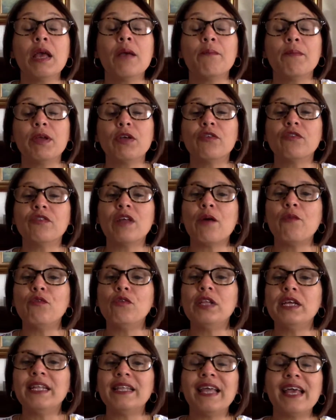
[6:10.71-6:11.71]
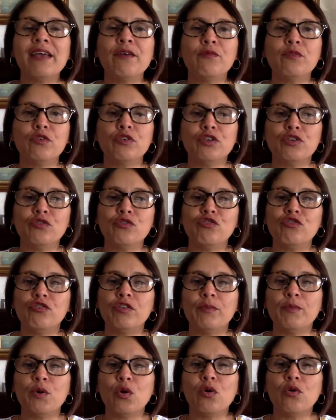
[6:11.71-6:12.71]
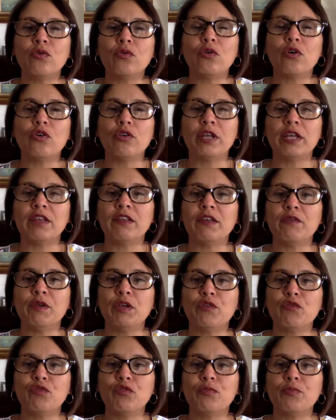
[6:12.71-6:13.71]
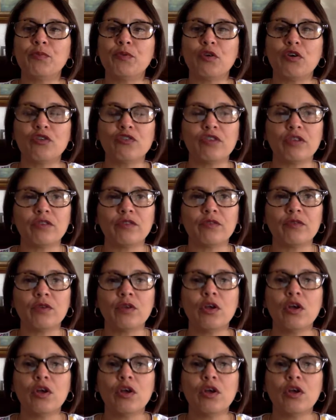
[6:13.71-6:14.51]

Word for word: because that would enable you to devote on individual projects